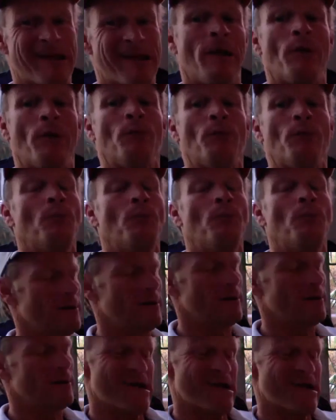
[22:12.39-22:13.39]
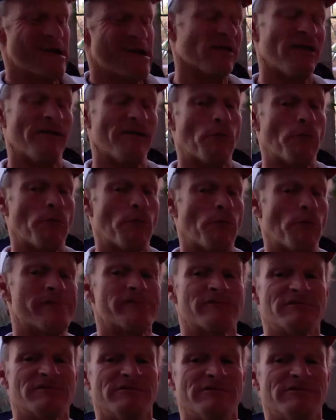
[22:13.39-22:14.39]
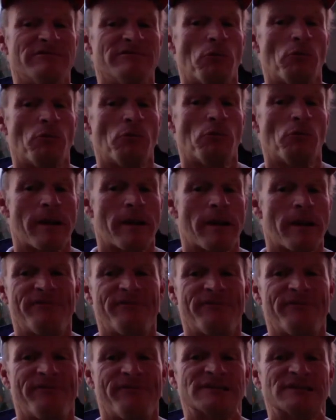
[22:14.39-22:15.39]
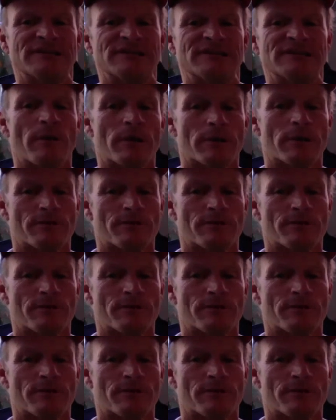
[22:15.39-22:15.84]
a lot of weather in the summer.